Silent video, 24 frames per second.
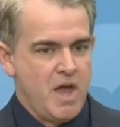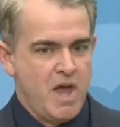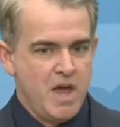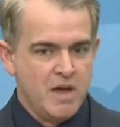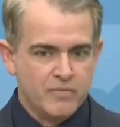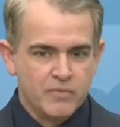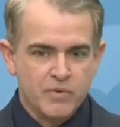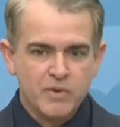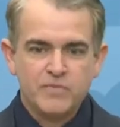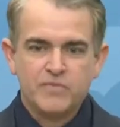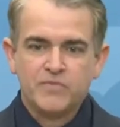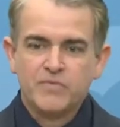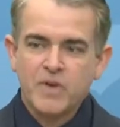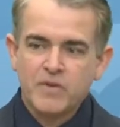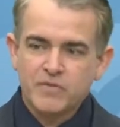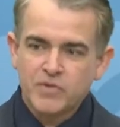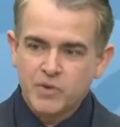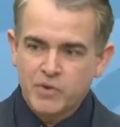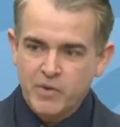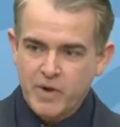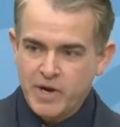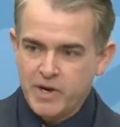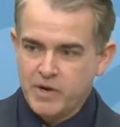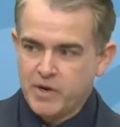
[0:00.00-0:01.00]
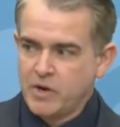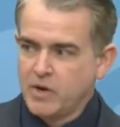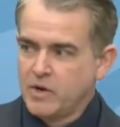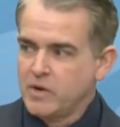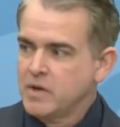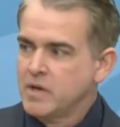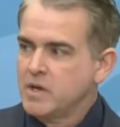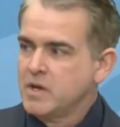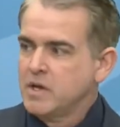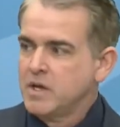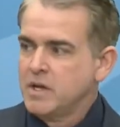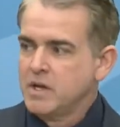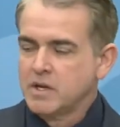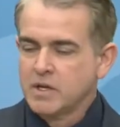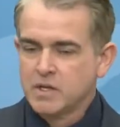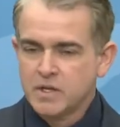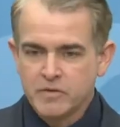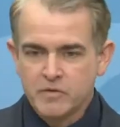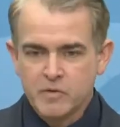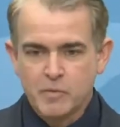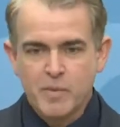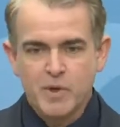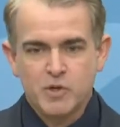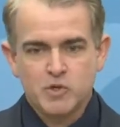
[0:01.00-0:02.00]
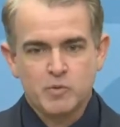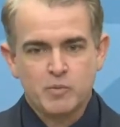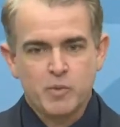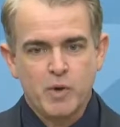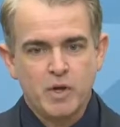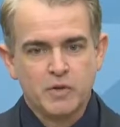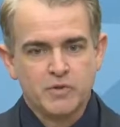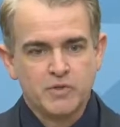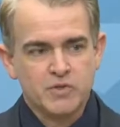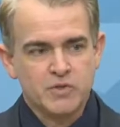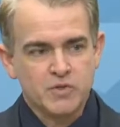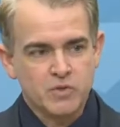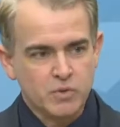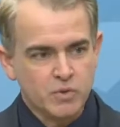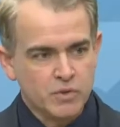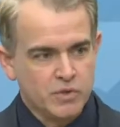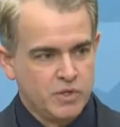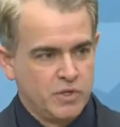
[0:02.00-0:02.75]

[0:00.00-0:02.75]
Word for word: Every fifth grader in Cleveland Metropolitan School